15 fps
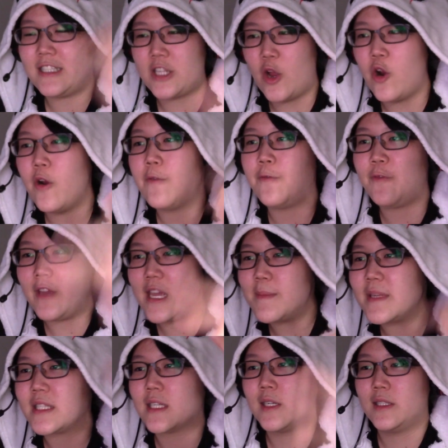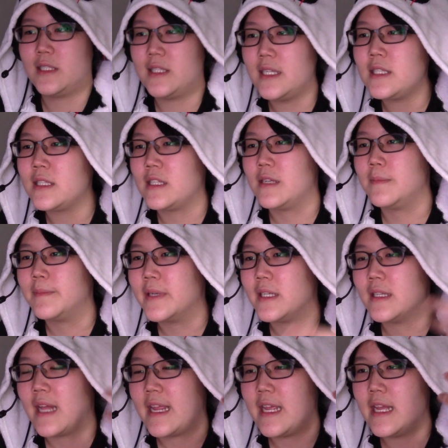Her theme is consistent,
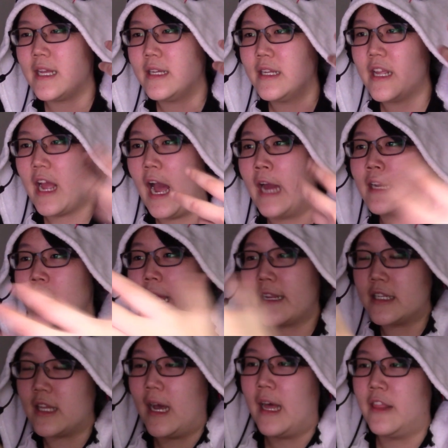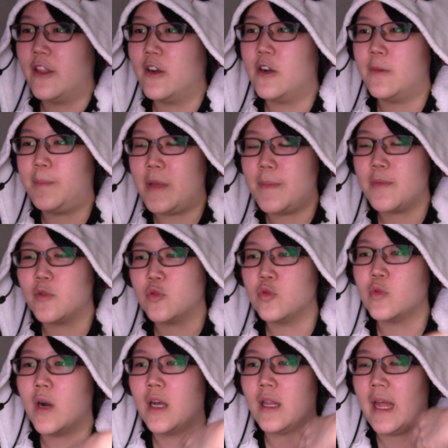but like... Unlike the other people
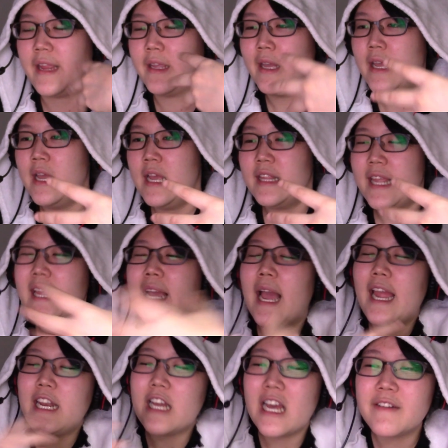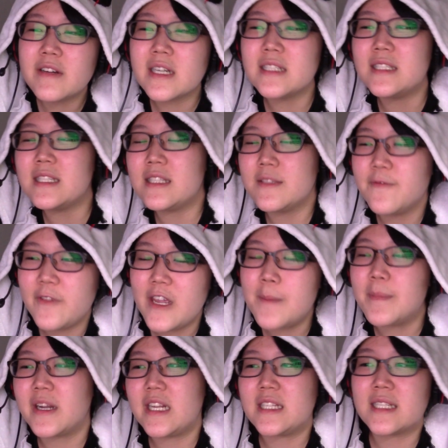who are like... They kind of have a consistent
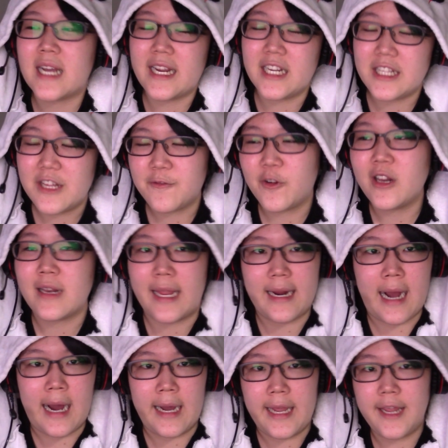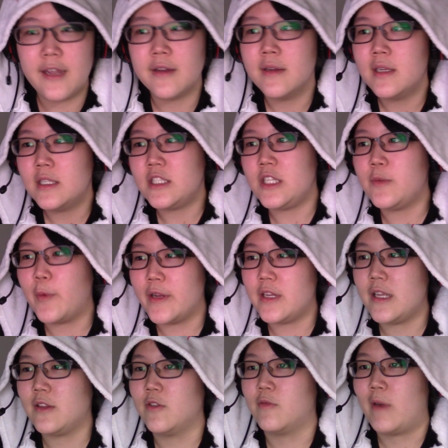theme, but it's kind of different. Like Ai, she
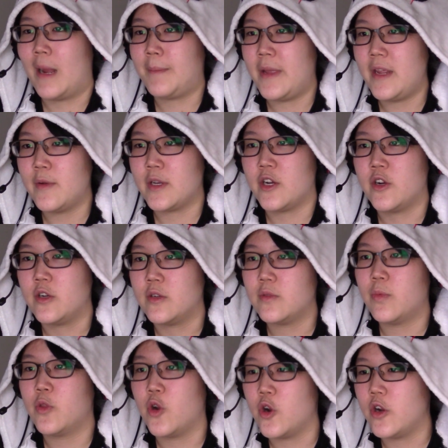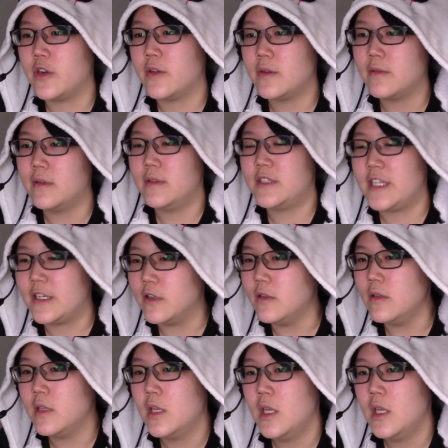went into rapping with her third single.